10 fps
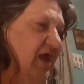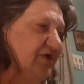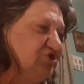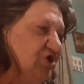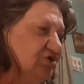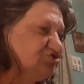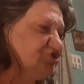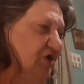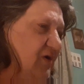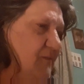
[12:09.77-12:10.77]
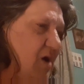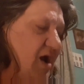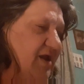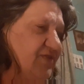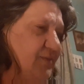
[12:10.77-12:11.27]
and took
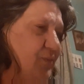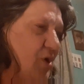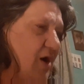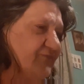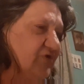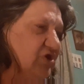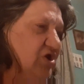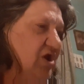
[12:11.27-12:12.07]
Jeremiah the prophet,